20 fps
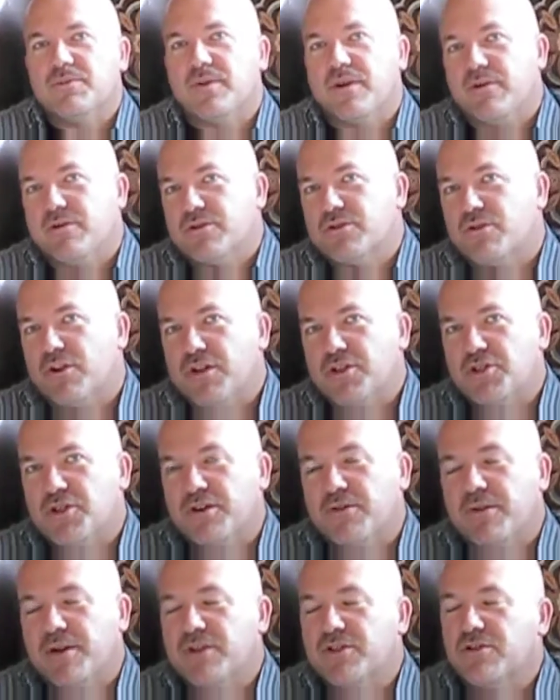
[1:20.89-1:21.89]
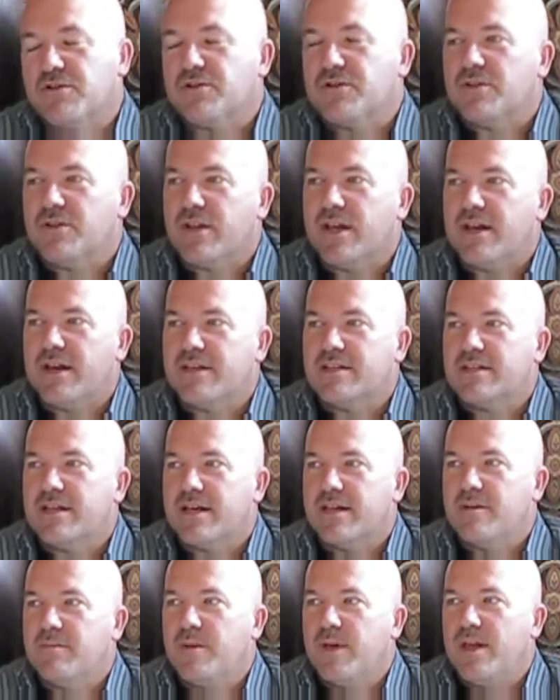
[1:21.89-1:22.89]
but it was cross-generational. So that
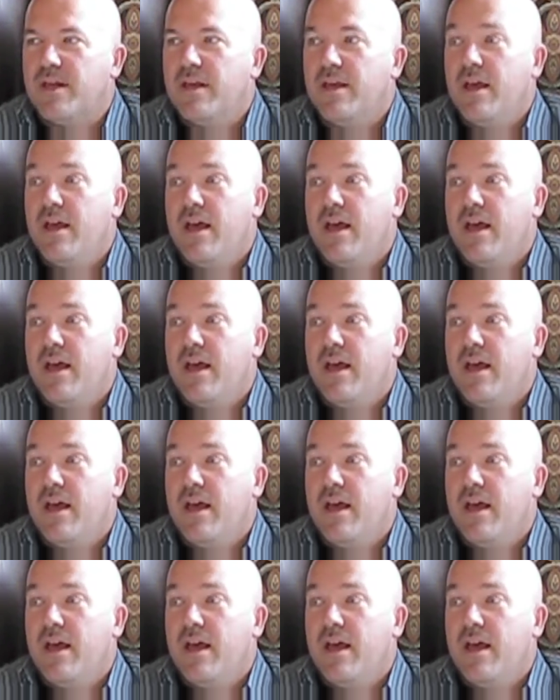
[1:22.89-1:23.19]
excited me.